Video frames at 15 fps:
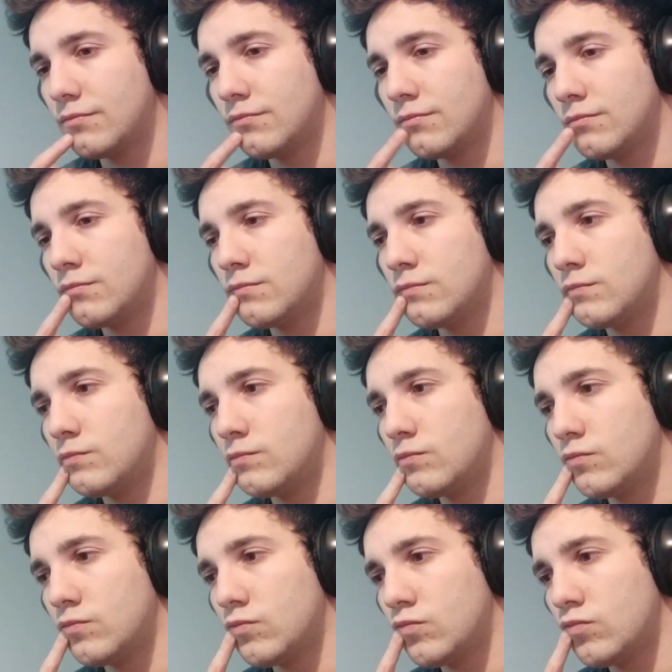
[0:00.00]
or lose the
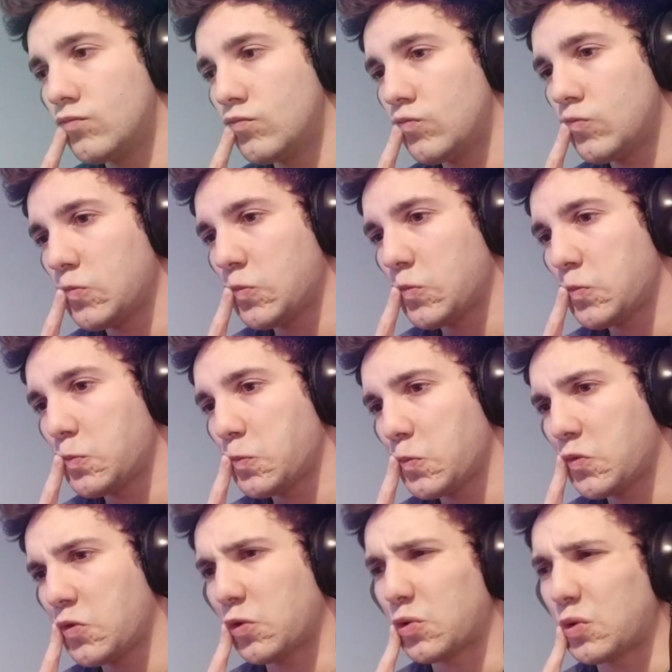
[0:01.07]
ability to read?
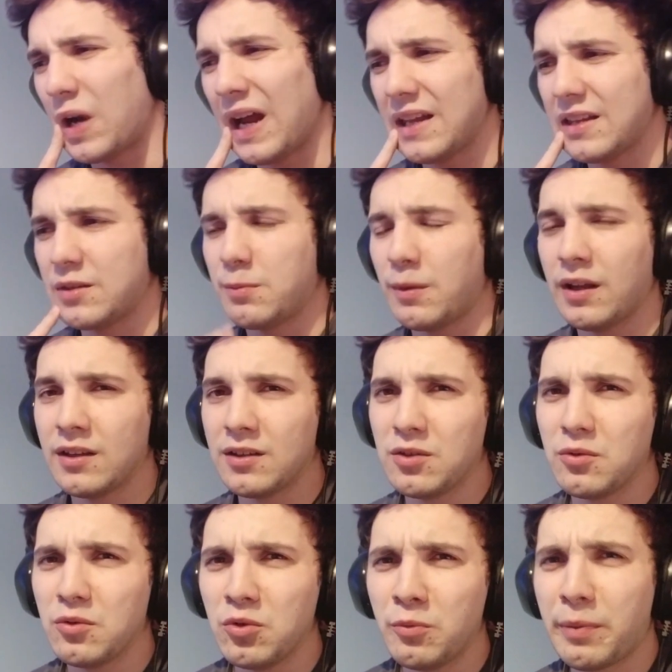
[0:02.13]
To write, man. You,
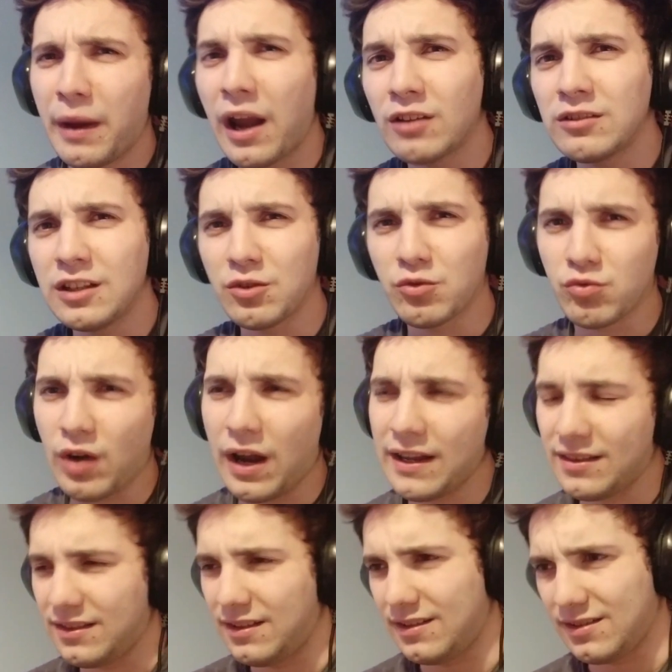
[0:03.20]
you barely
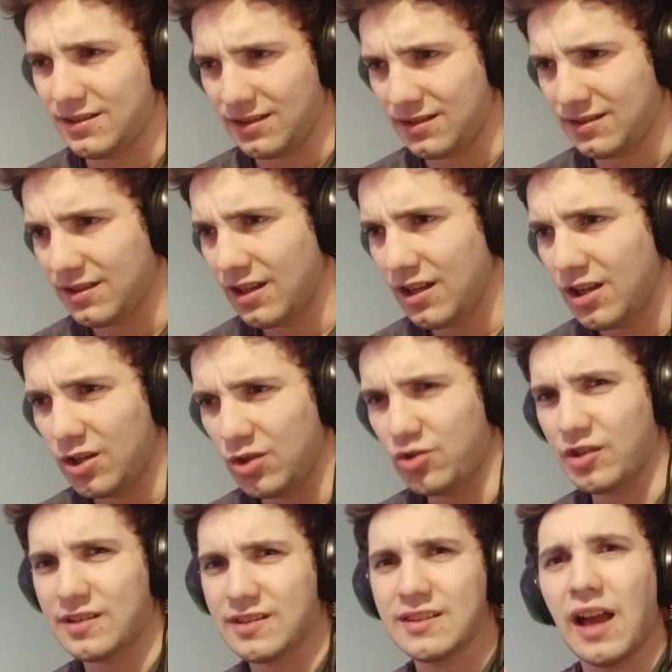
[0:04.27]
write these days. You
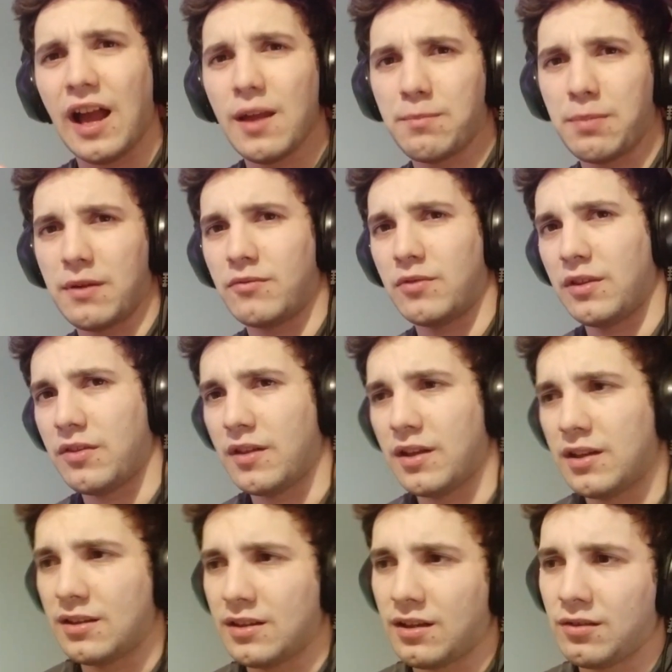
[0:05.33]
just type
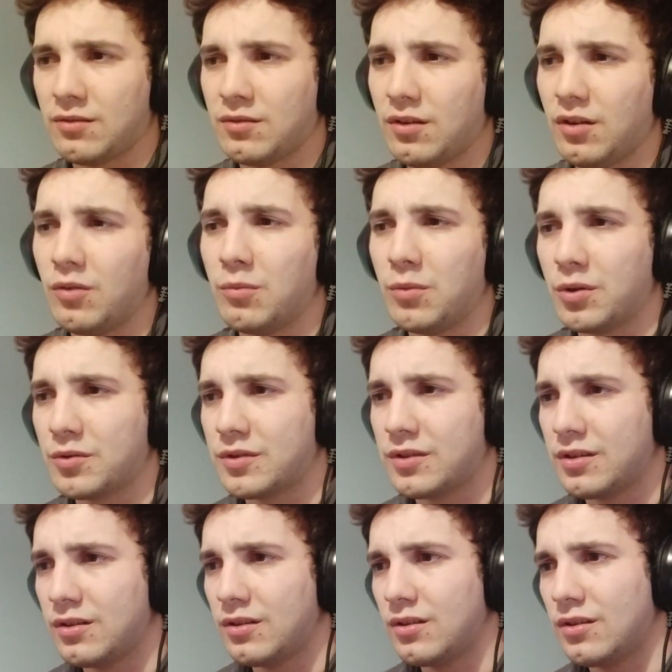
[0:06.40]
everything now, almost.
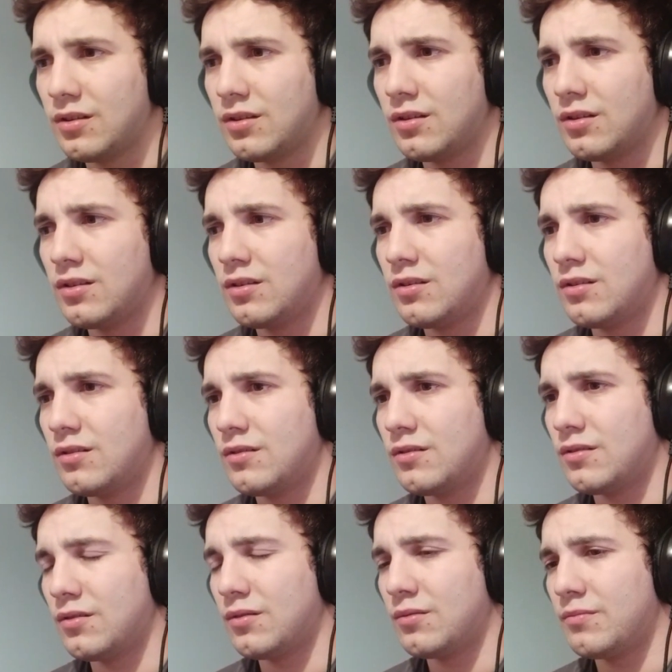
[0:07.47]

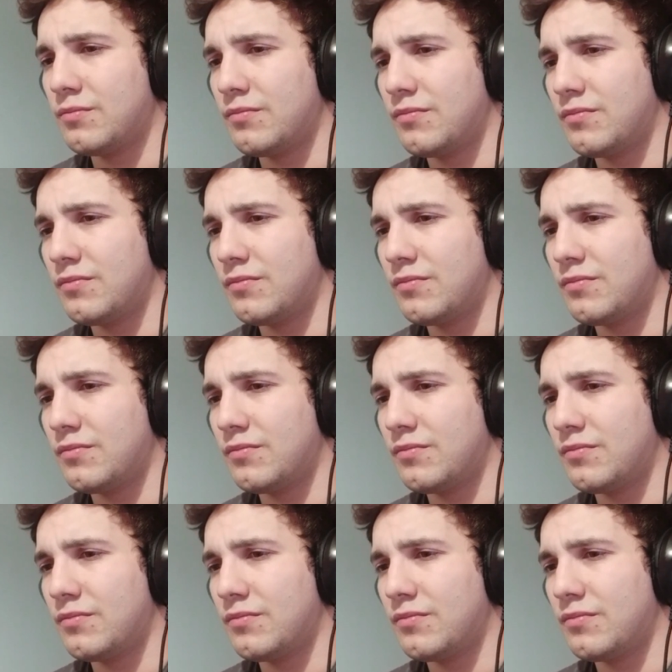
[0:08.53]
So...